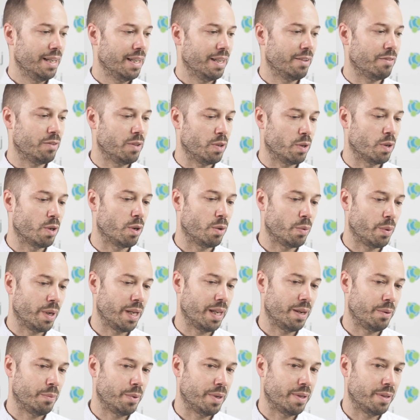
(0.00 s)
if you go
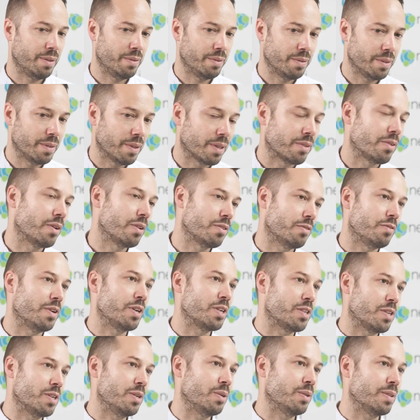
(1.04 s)
in with a
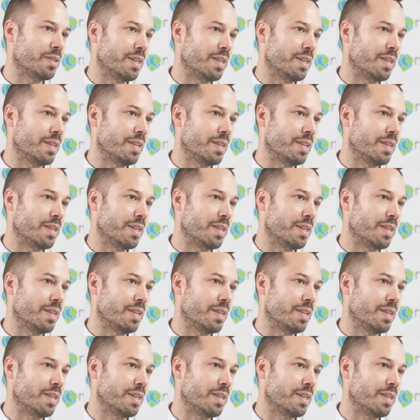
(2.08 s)
cross-functional